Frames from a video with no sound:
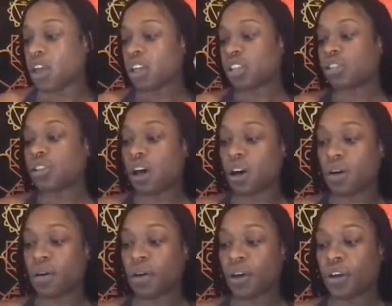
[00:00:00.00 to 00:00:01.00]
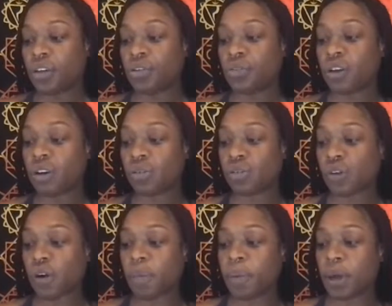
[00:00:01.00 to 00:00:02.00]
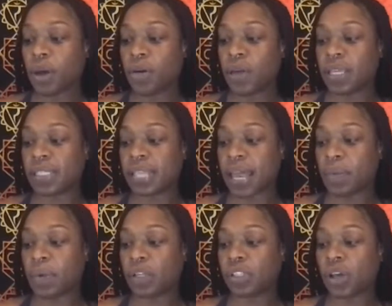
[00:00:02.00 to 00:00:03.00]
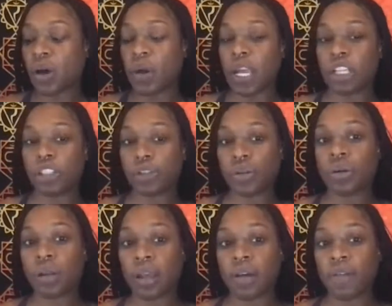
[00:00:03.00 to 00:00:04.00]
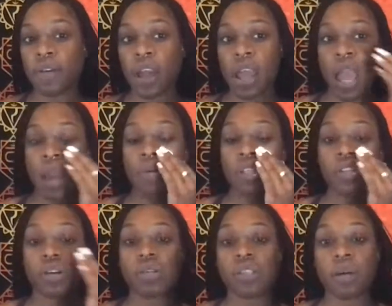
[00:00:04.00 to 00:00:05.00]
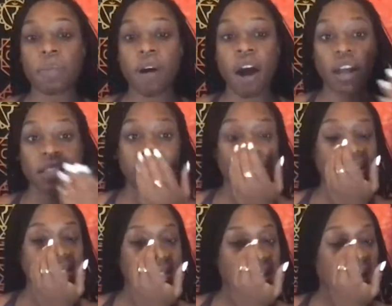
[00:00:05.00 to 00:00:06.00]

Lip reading: So, Scorpio is like we're so intuitive and we're so subconscious.